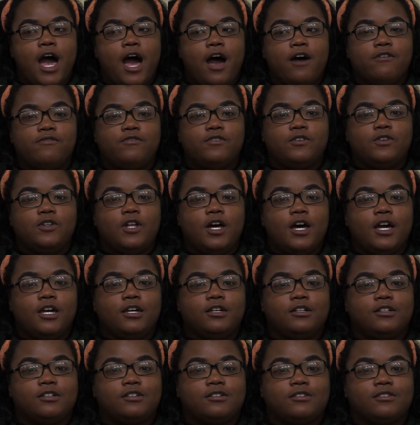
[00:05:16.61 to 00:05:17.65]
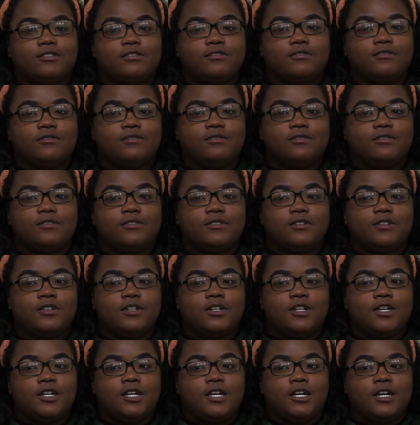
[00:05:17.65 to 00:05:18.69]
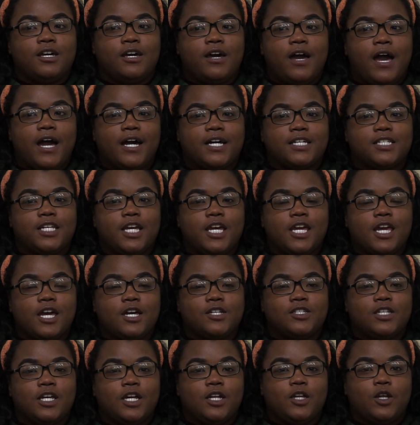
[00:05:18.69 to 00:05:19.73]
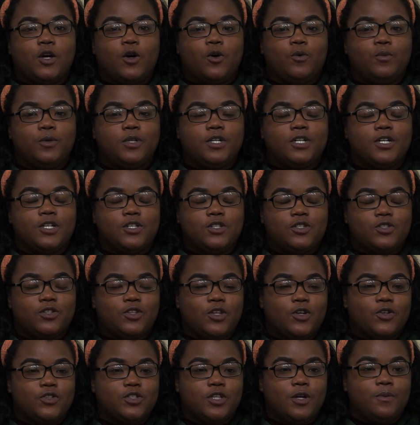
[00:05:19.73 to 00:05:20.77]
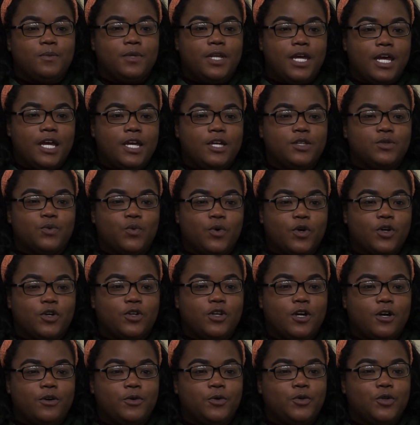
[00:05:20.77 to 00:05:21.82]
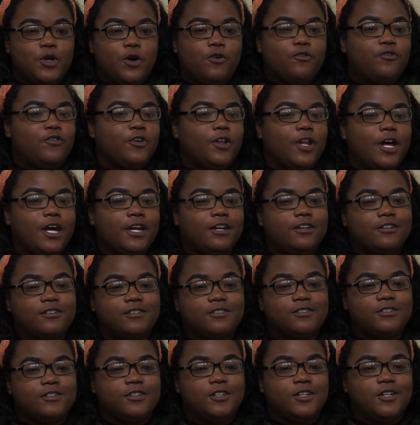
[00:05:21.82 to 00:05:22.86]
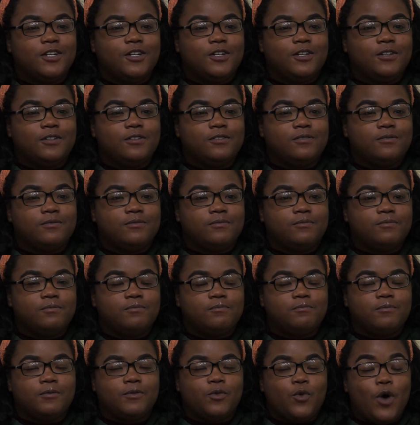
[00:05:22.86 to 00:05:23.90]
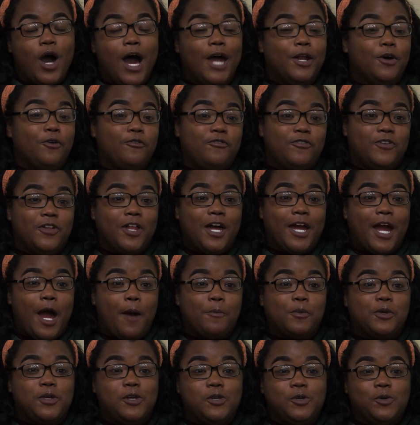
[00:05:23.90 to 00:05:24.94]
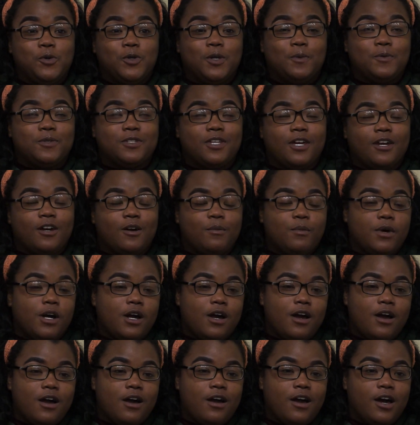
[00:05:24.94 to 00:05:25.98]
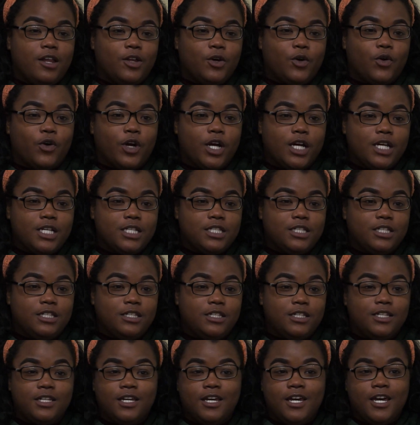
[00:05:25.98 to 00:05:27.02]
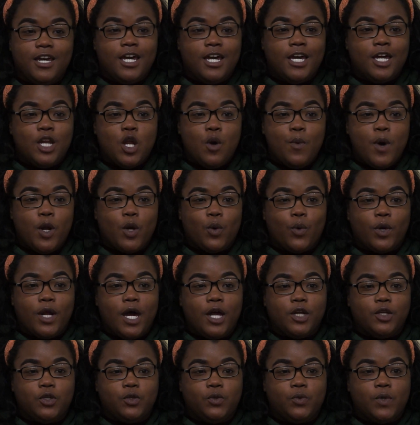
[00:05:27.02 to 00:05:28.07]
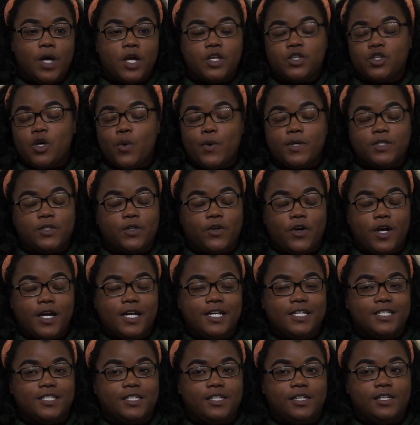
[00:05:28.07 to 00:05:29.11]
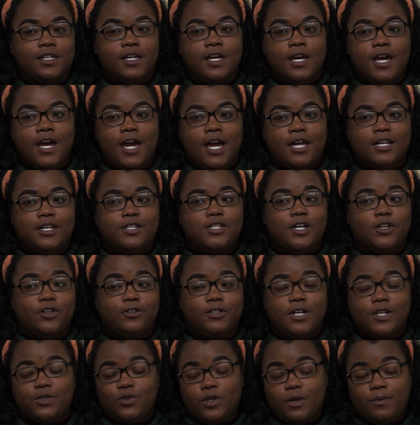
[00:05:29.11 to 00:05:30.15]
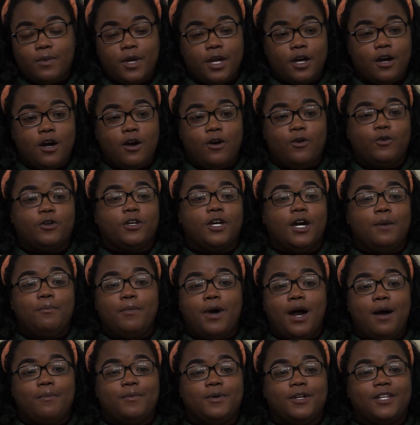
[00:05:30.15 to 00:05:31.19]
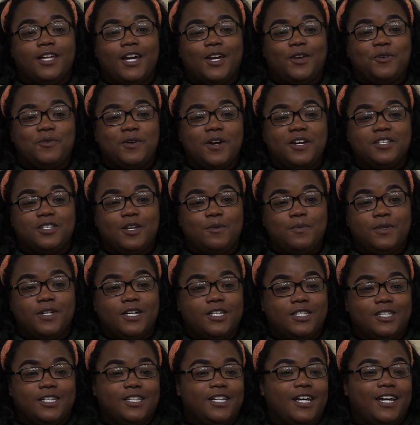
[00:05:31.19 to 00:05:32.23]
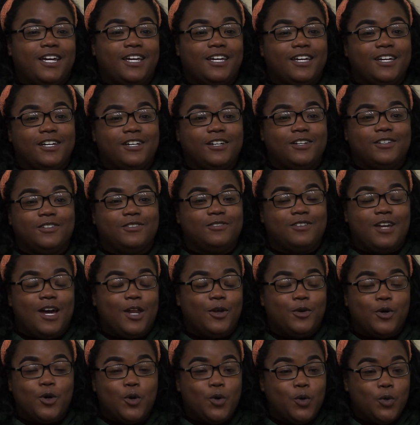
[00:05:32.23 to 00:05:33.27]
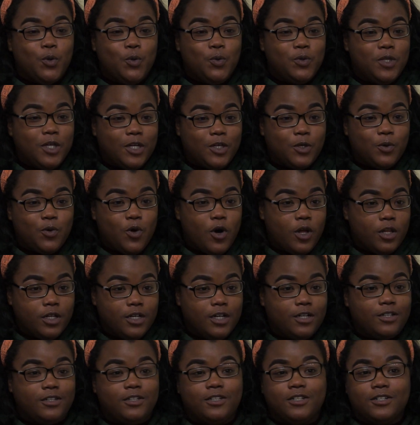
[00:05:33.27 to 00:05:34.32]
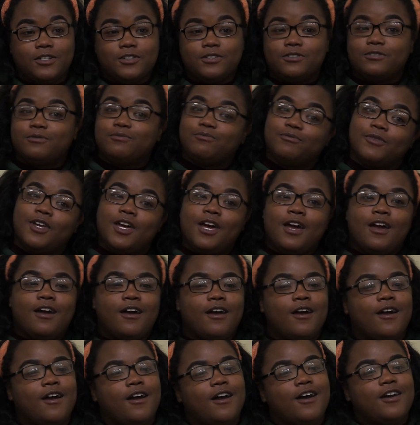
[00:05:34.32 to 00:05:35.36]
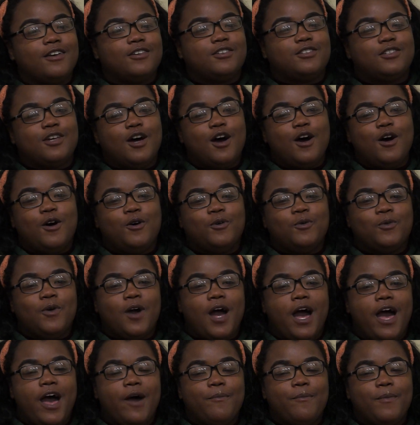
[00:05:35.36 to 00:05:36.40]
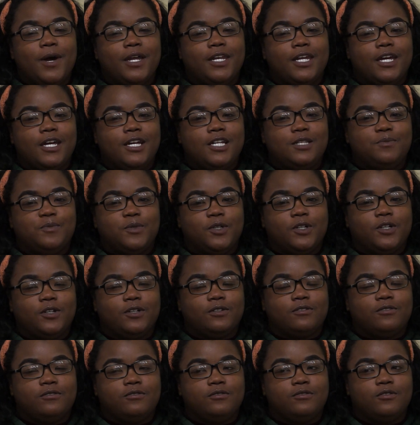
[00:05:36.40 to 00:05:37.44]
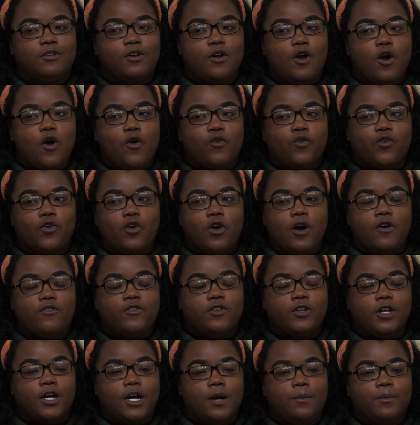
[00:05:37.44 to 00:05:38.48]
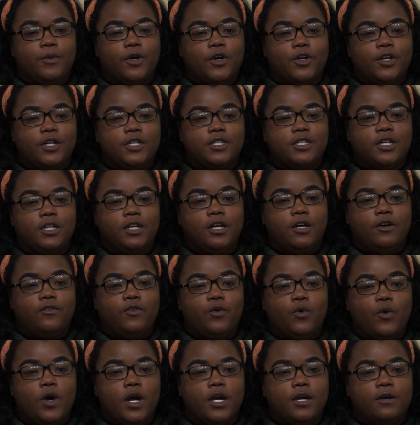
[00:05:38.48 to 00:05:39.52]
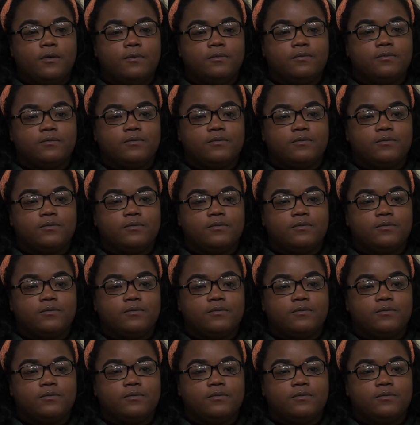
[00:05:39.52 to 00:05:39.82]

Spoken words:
I feel like I could say yes and no because there's some days where you don't feel like. Well, I don't feel like I'm cute, and I'm just like, oh my god, I look crazy. No matter what I do, I just always look crazy. And there's other days where I'm like, oh yeah, I'm popping. Like you can't tell me nothing. Like yeah, I don't know who you think you calling ugly, cause. So I have my days, but overall, I feel like I'm learning to love who I am.